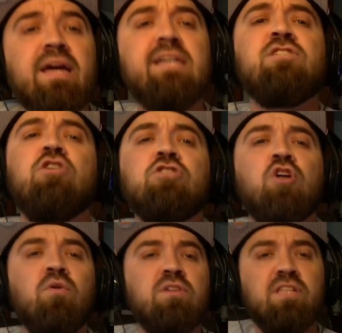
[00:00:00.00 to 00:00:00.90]
he starts
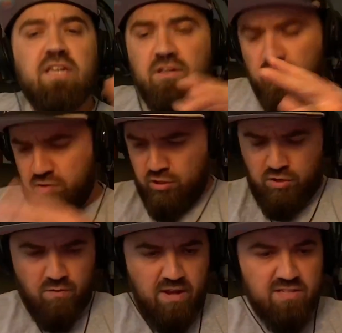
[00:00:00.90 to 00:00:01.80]
going to he's
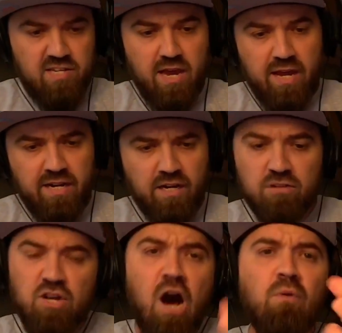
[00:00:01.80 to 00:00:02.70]
looking around this kid, and then he
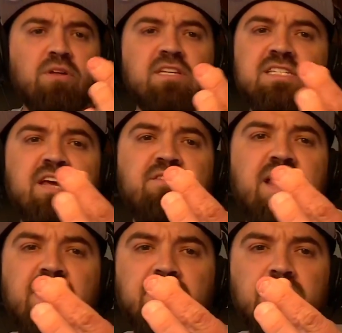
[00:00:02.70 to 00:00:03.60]
goes, oh, well, it doesn't have an
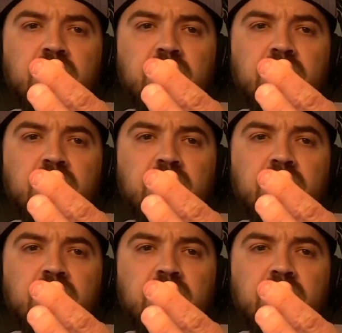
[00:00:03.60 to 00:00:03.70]
end.